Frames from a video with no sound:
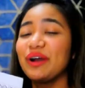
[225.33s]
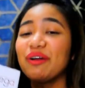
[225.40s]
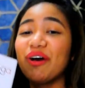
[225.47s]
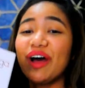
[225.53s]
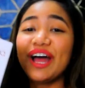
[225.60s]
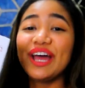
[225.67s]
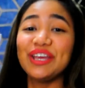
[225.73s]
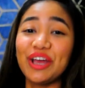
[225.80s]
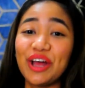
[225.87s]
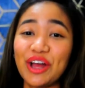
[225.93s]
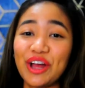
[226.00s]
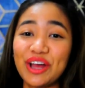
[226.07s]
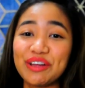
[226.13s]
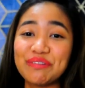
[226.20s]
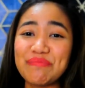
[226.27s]

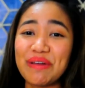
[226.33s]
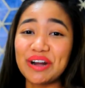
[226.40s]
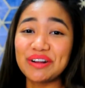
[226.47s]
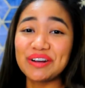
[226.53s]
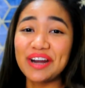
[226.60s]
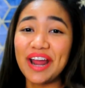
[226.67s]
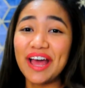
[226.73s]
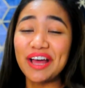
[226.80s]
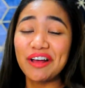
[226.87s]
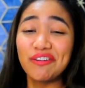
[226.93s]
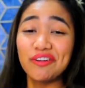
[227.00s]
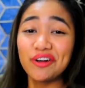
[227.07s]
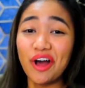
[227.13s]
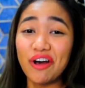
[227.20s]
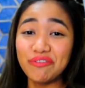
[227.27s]
ayun, meron na
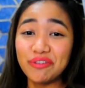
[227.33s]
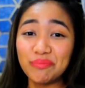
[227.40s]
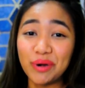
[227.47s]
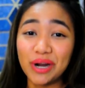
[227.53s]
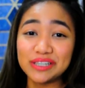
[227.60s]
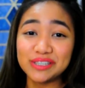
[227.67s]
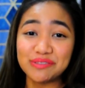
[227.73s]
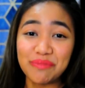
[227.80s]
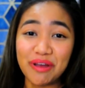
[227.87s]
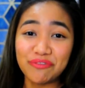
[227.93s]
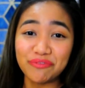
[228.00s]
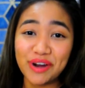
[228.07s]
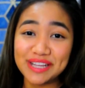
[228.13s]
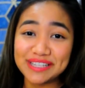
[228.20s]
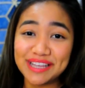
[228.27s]
akong coffee press to my
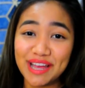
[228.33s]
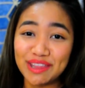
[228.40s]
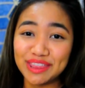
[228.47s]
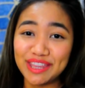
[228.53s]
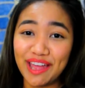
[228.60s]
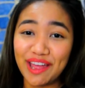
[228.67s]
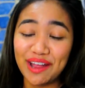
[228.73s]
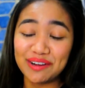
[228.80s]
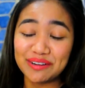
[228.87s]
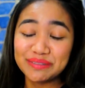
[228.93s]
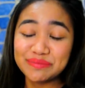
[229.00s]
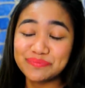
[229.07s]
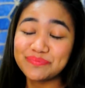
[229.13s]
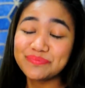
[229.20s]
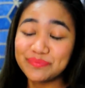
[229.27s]
friends out there.
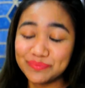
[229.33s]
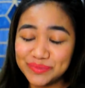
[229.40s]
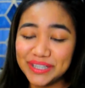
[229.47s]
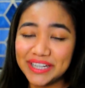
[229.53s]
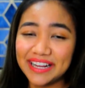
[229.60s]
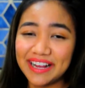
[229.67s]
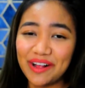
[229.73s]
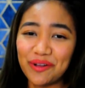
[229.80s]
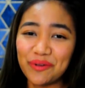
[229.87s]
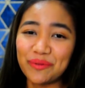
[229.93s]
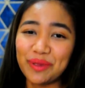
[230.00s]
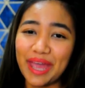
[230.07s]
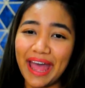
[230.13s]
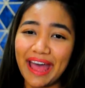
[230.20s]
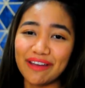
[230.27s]

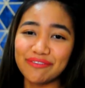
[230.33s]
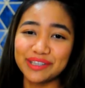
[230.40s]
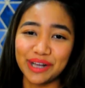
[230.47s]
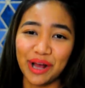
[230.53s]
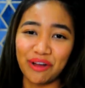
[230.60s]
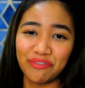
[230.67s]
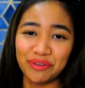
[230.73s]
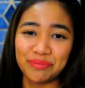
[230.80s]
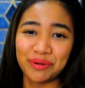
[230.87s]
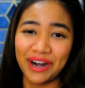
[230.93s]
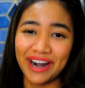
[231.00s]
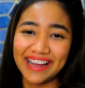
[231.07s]
We have a coffee press.